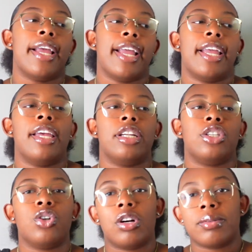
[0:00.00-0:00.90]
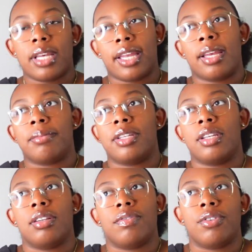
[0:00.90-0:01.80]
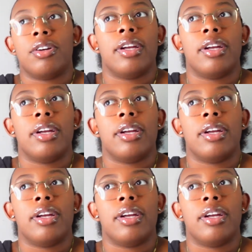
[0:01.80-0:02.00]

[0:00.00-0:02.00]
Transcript: and dorms at Hampton for